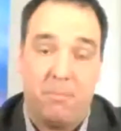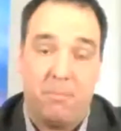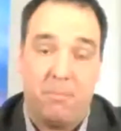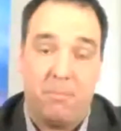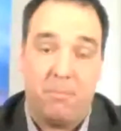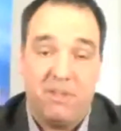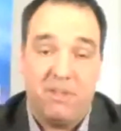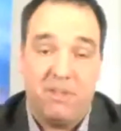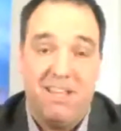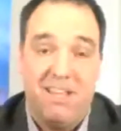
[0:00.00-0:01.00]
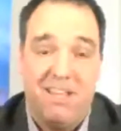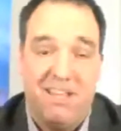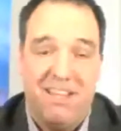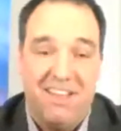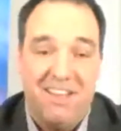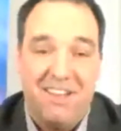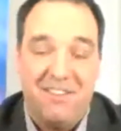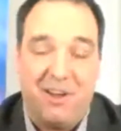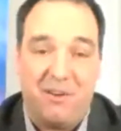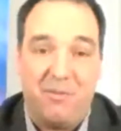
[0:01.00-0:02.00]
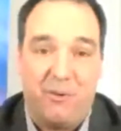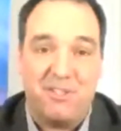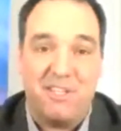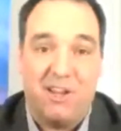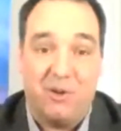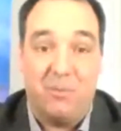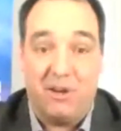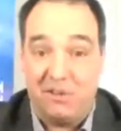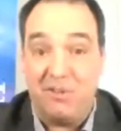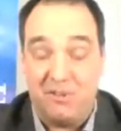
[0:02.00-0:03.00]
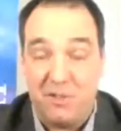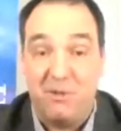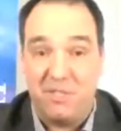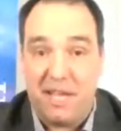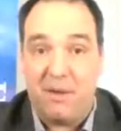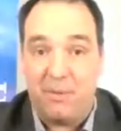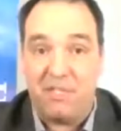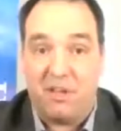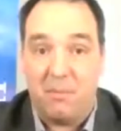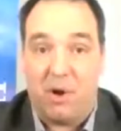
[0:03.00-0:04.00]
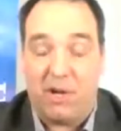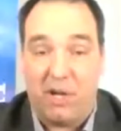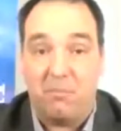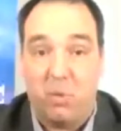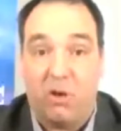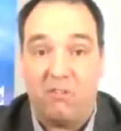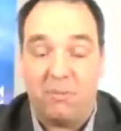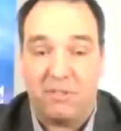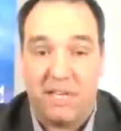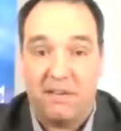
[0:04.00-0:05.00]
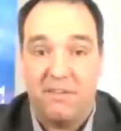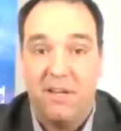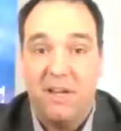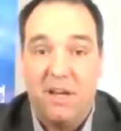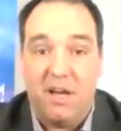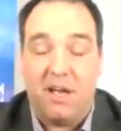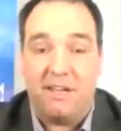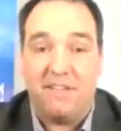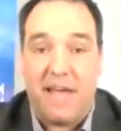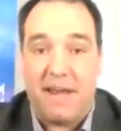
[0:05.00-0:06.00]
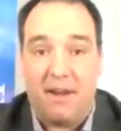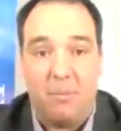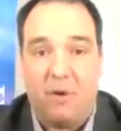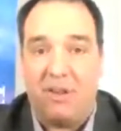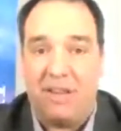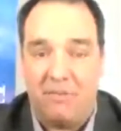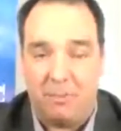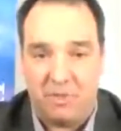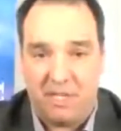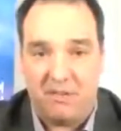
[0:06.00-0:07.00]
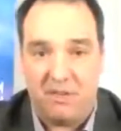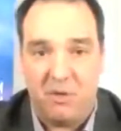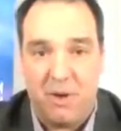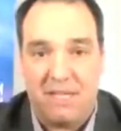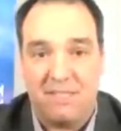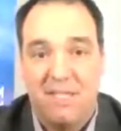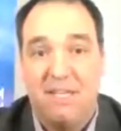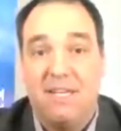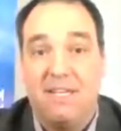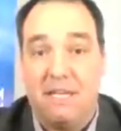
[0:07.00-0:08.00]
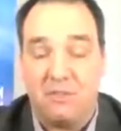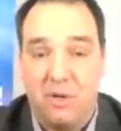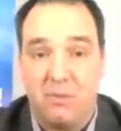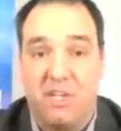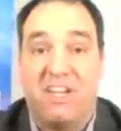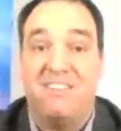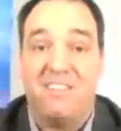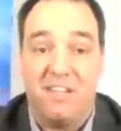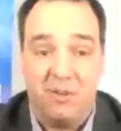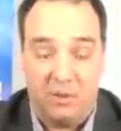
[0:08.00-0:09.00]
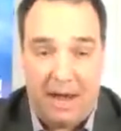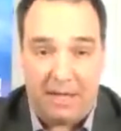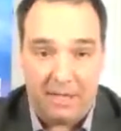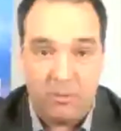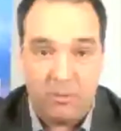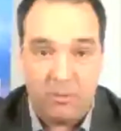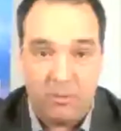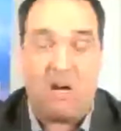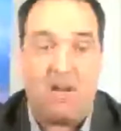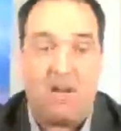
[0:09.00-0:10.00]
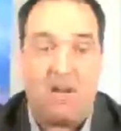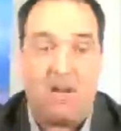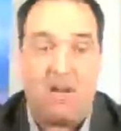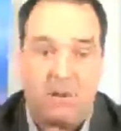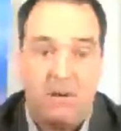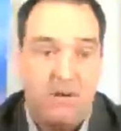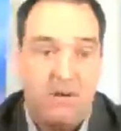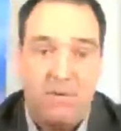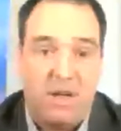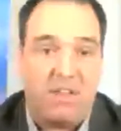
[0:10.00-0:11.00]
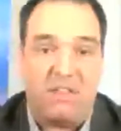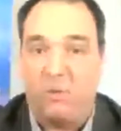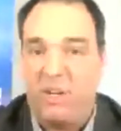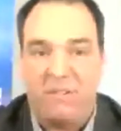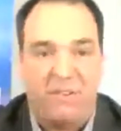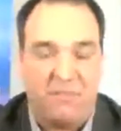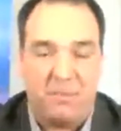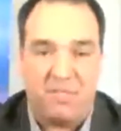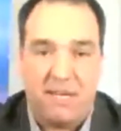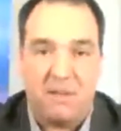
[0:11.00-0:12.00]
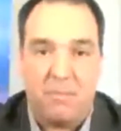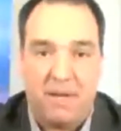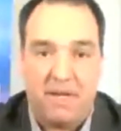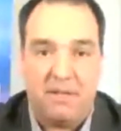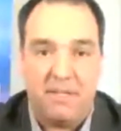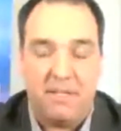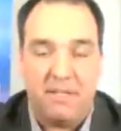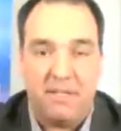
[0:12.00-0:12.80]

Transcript: Yeah, I'm certainly not a fortune teller, but Tuesday we saw the market up 12% in Canada, about 11% in the U.S. Yesterday was a continued rally. We saw another 3 to 5%, depending on the